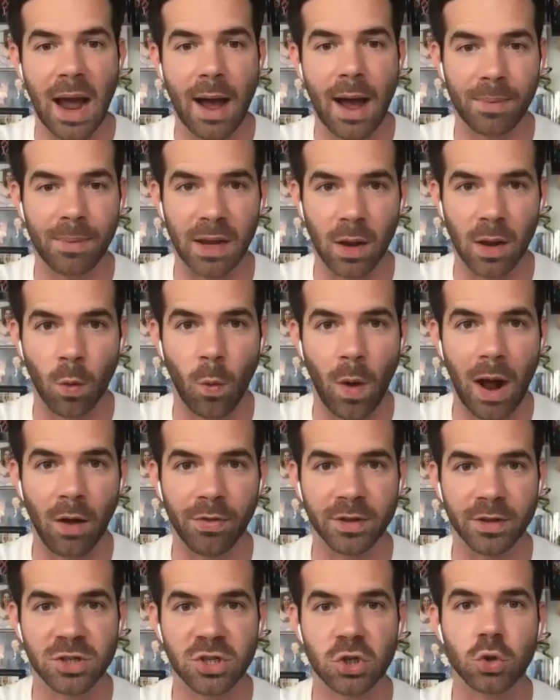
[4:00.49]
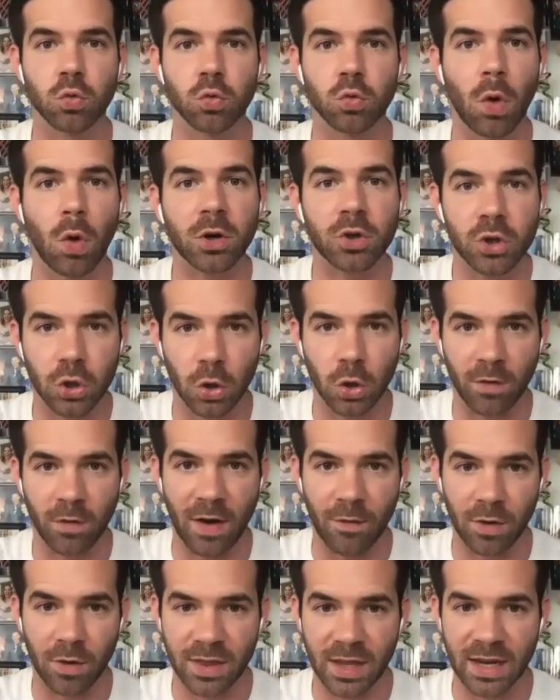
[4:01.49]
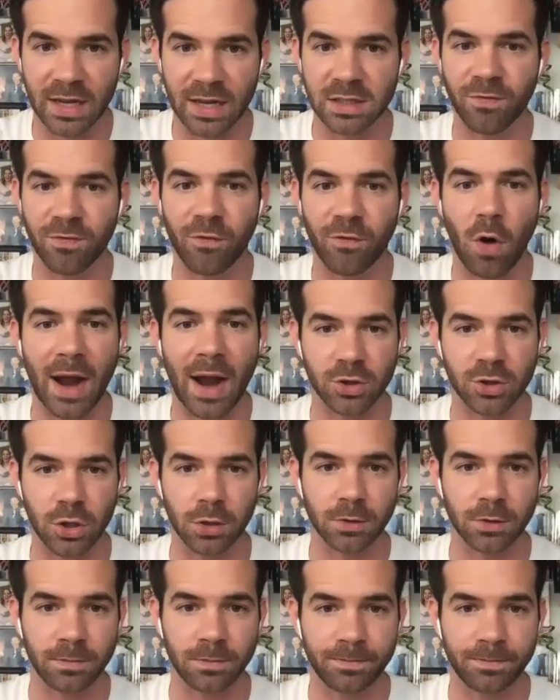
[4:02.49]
happening while the structure of everything is fractured.